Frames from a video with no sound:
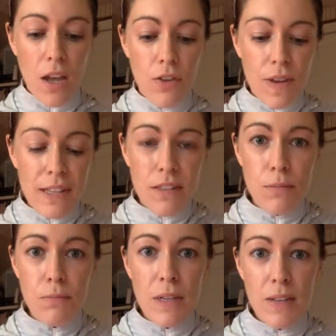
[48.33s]
You've got
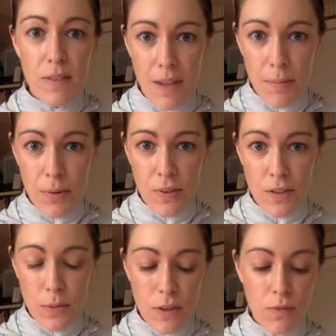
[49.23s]
some examples
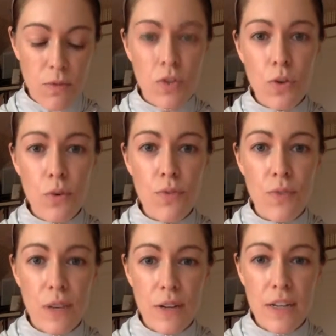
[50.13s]
this week, two
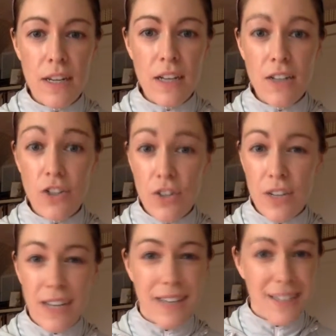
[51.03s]
very
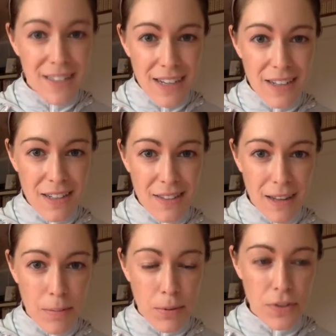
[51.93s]
good and distinct
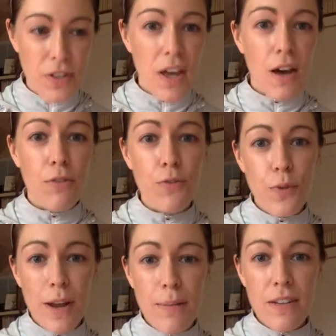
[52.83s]
examples of
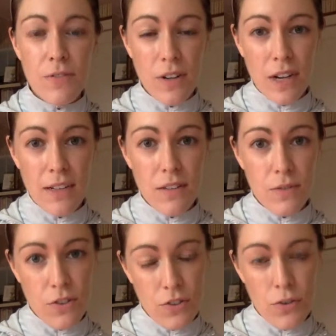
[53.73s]
framing different kinds
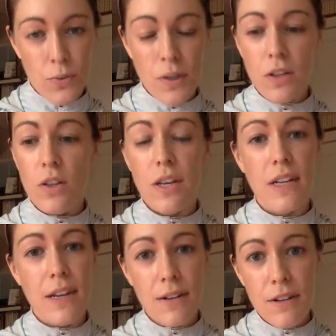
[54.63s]
of issues. We're going to look
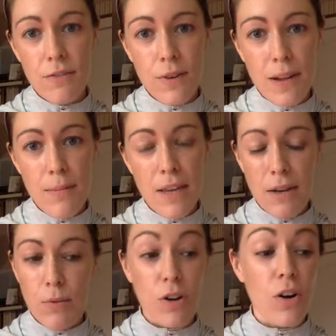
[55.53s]
at narrative framing,
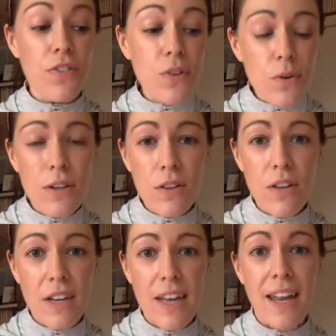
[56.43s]
and we're also going to
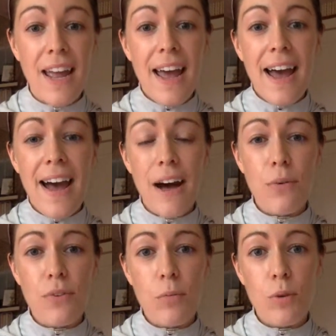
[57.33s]
look at
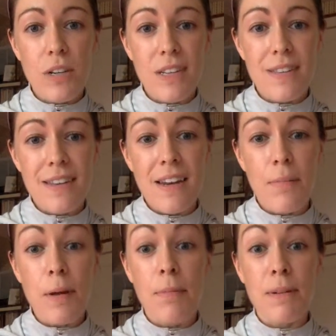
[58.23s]
how someone can set
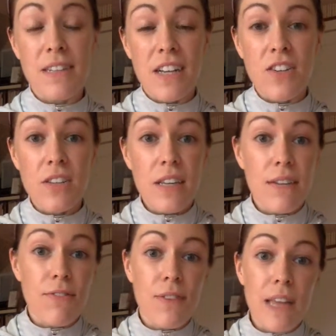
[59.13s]
up a potentially
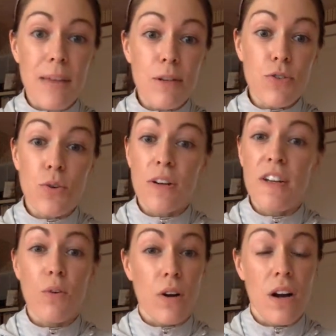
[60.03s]

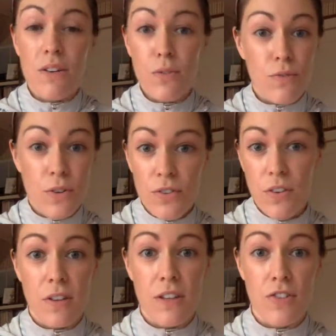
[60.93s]
inflammatory or
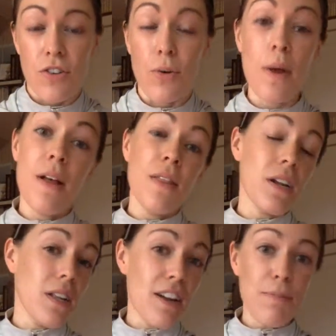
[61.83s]
controversial issue
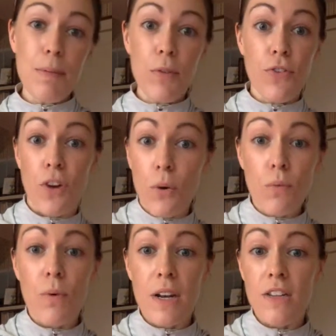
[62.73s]
that a lot of people
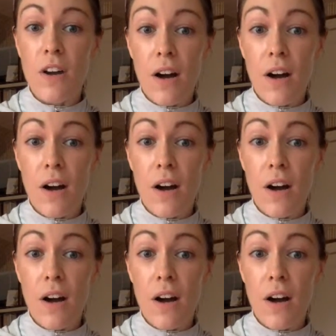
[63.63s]
don't want to